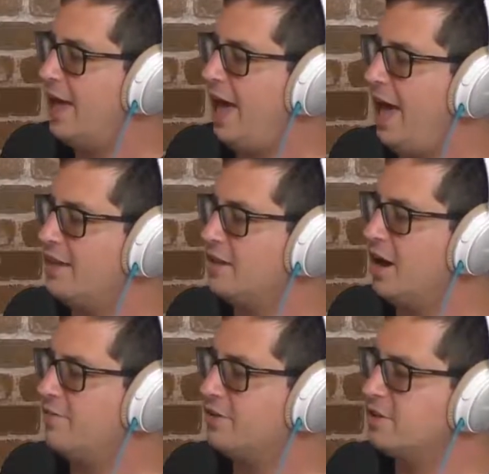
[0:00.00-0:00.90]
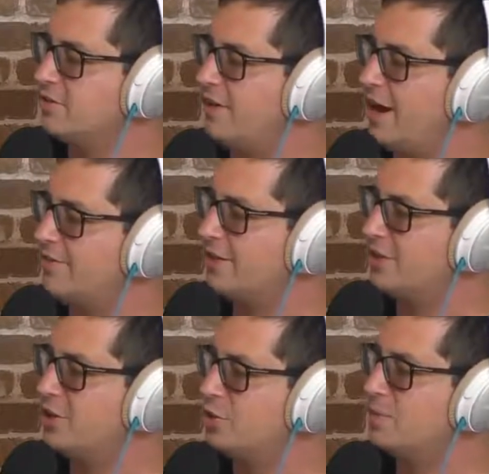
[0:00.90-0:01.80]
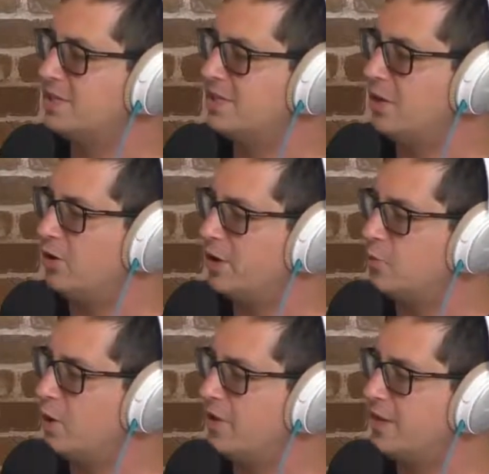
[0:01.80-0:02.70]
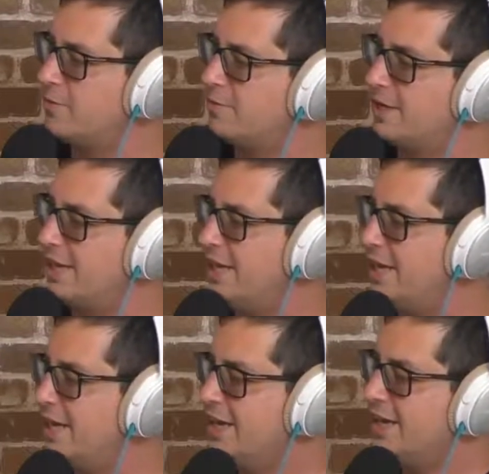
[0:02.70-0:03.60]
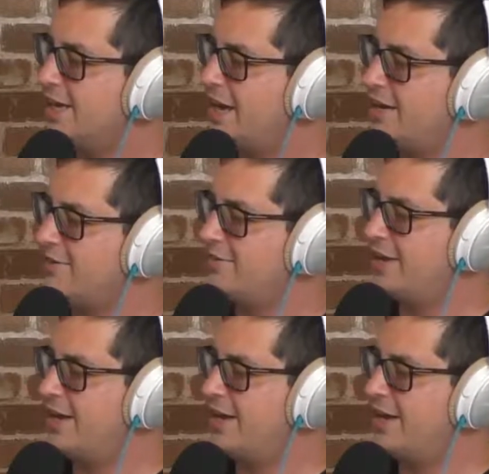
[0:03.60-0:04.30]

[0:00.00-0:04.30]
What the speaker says: And of those five, the cube is the only one that really kind of,